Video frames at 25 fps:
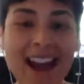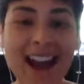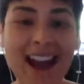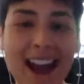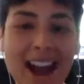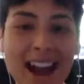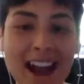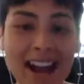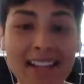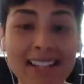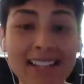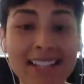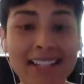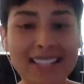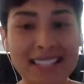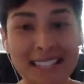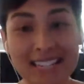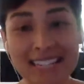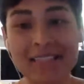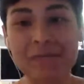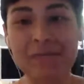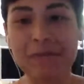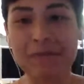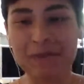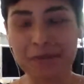I
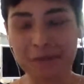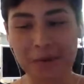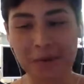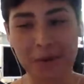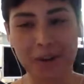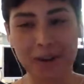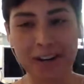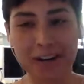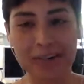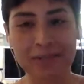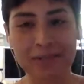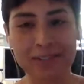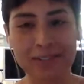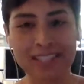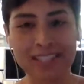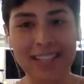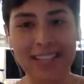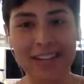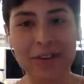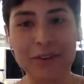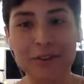sneezed before and was like,